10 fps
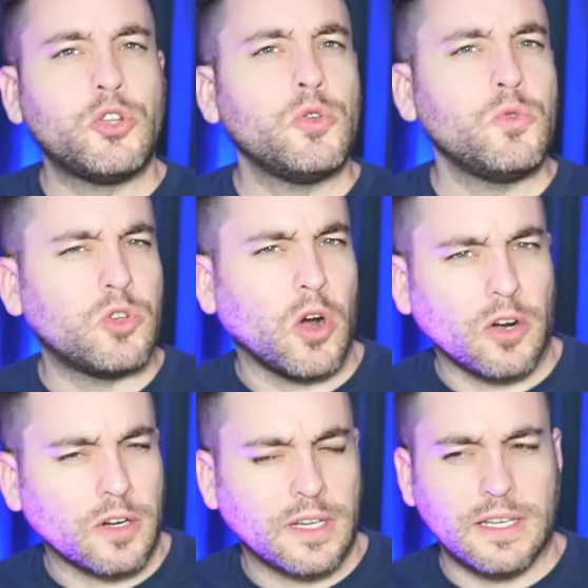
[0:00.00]
too
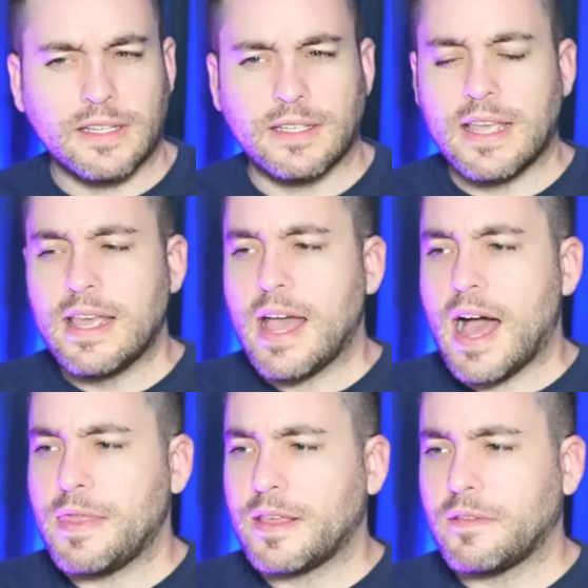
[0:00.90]
dark. And it,
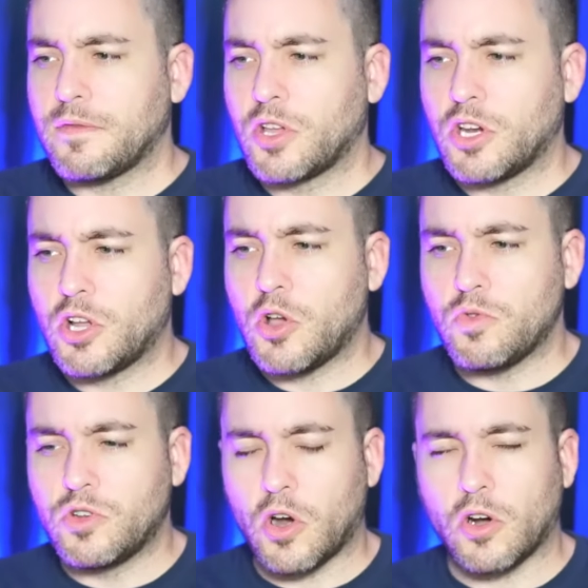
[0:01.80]
I think if you're going to go
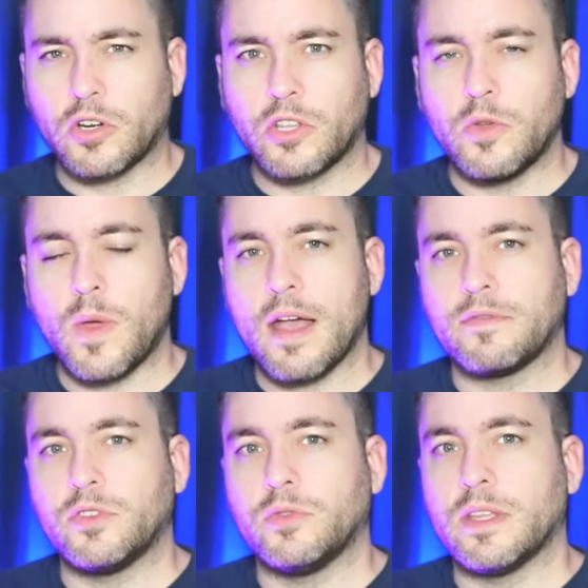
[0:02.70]
dark, you have
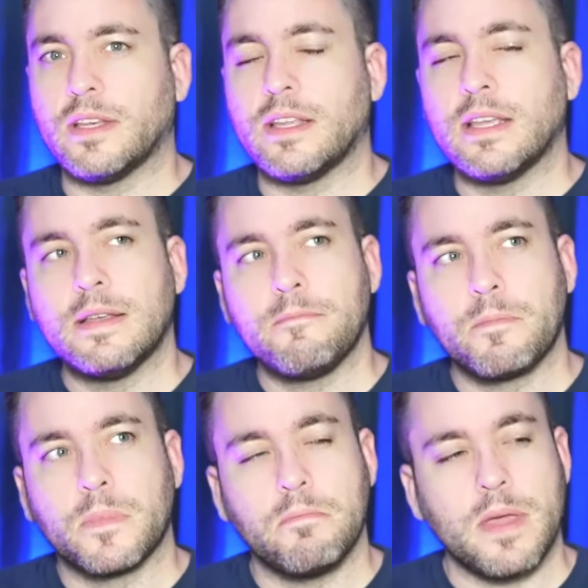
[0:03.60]
to then
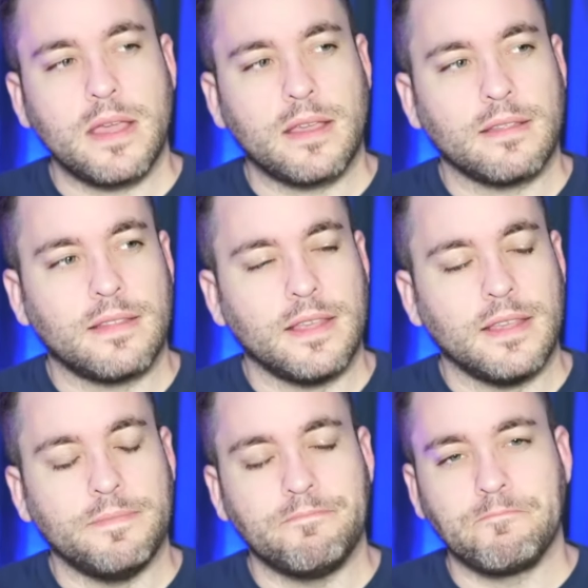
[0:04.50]
make
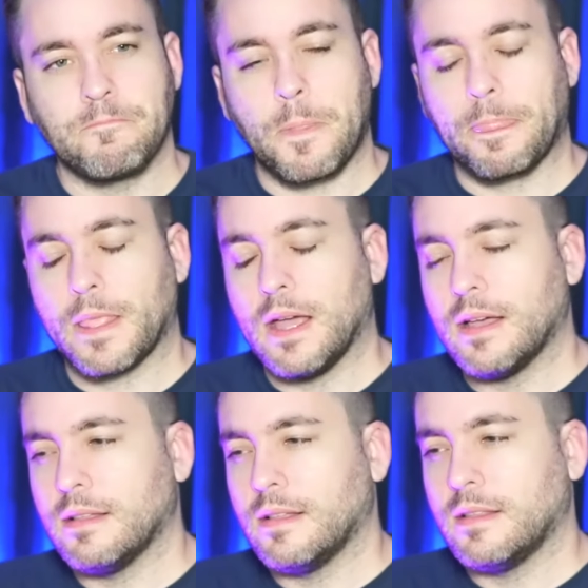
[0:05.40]
the,
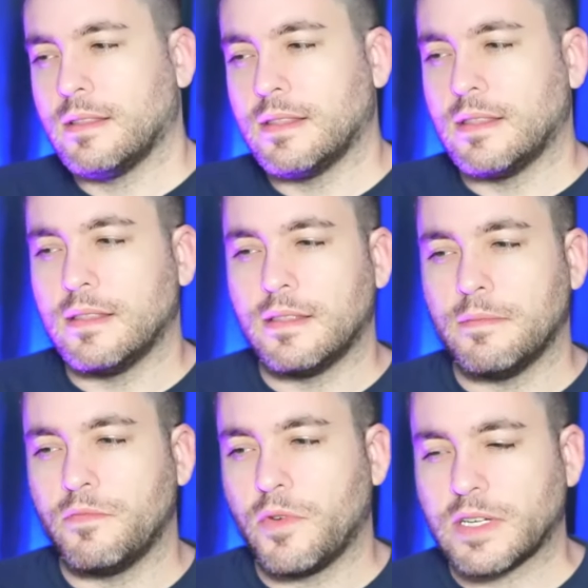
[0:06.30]
uh, the,
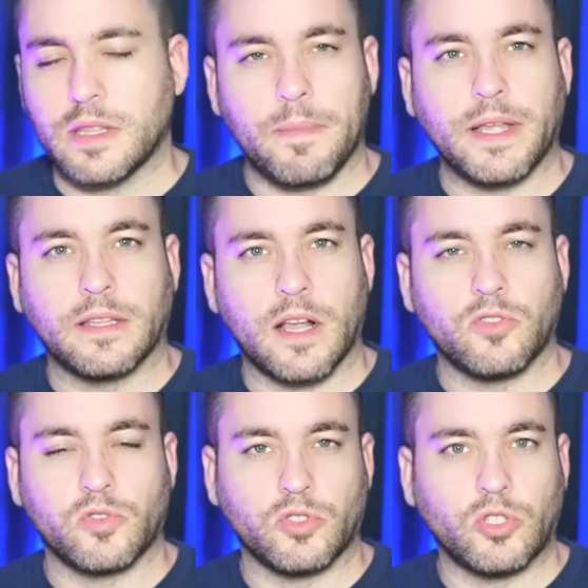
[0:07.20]
the rest of the paint and the
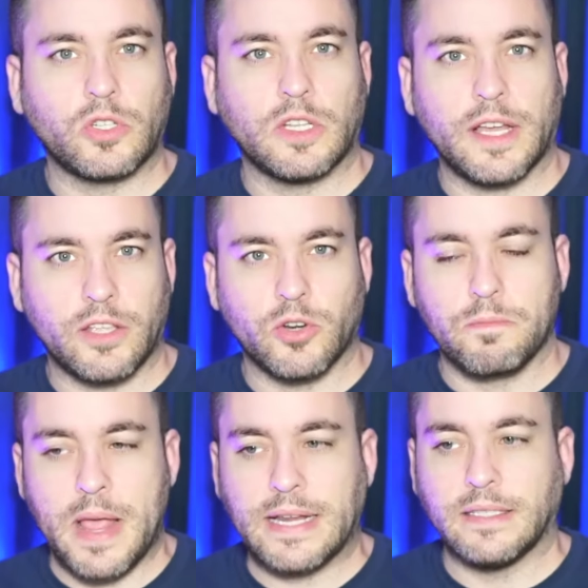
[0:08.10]
colors look like you're
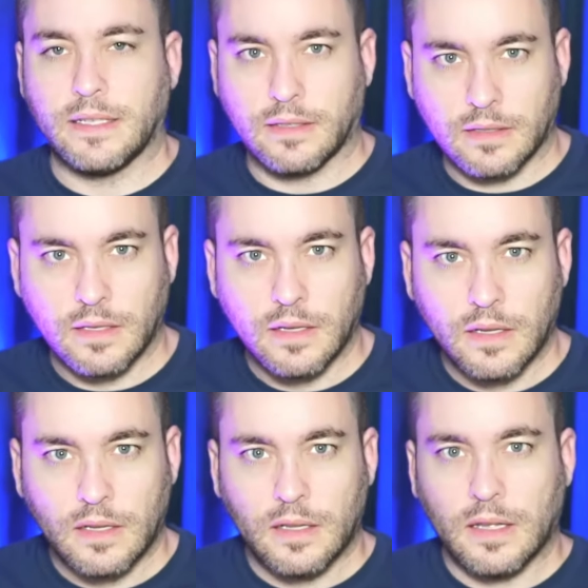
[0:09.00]
painting
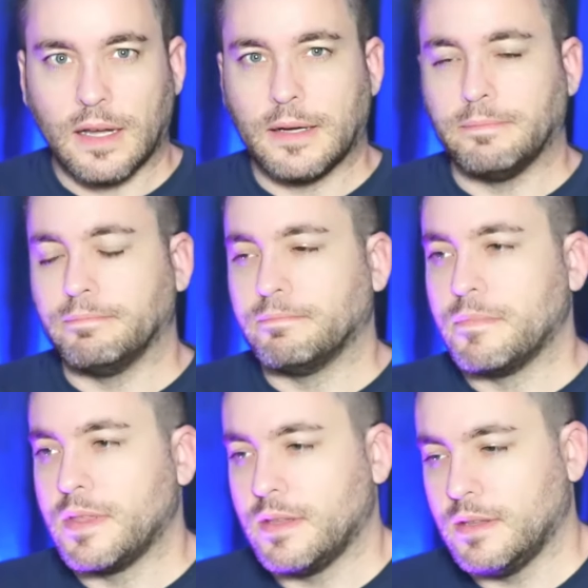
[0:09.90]
um,
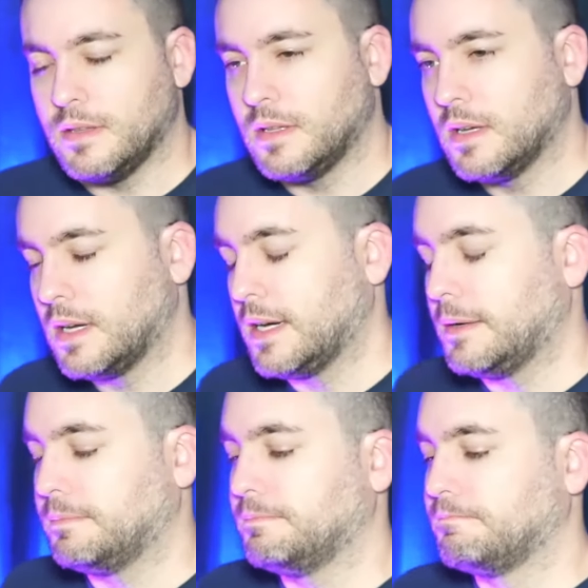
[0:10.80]
the
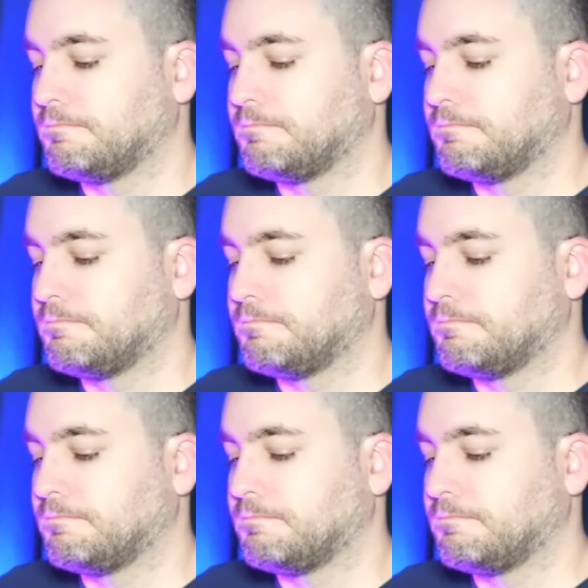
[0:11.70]
um,